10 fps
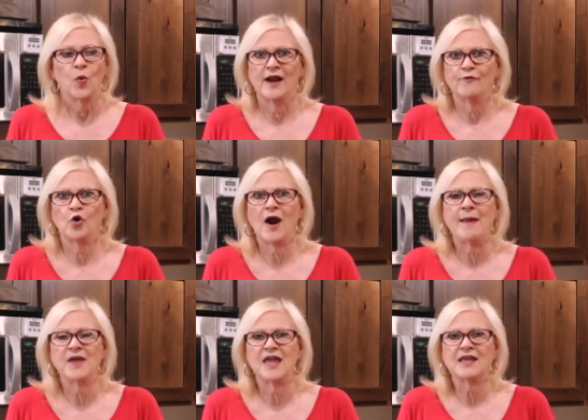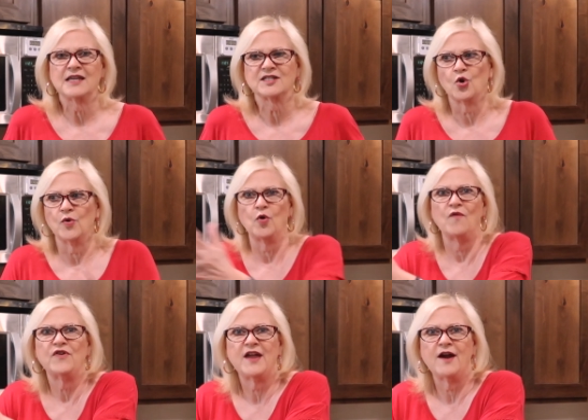Whatever I make, it's going
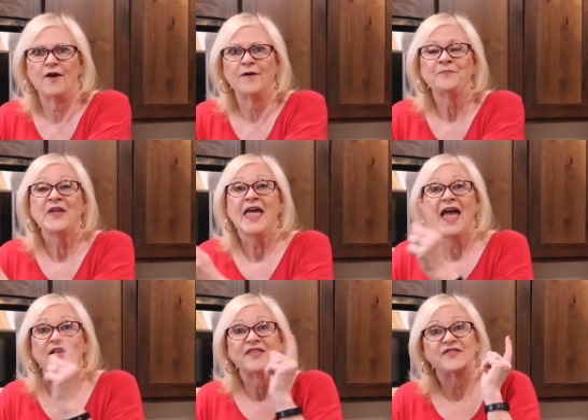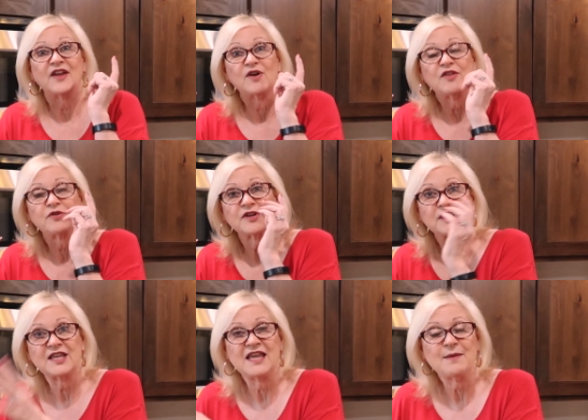over there, and then they're either
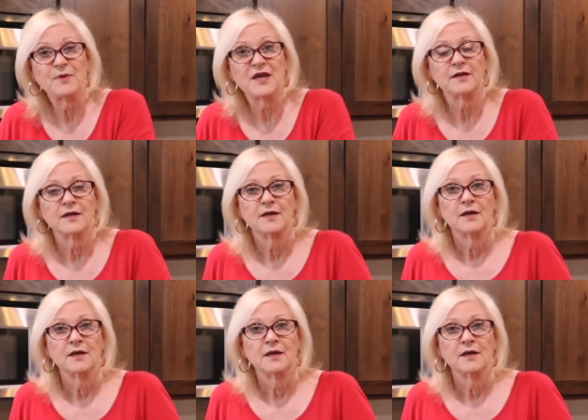going to keep it